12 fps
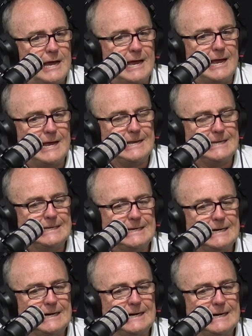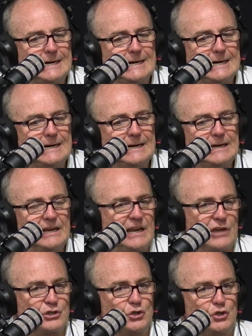and it
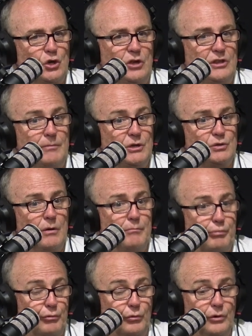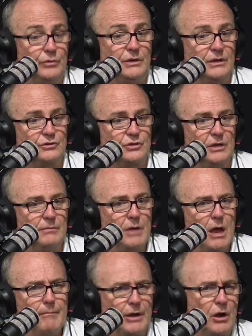hasn't turned them into a brilliant team,
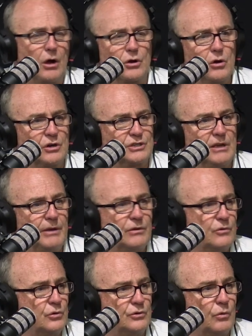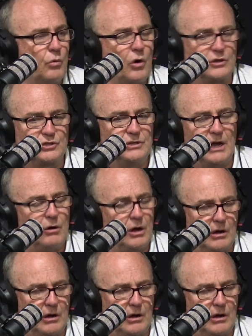but, oh, gosh, they've been good to watch. No,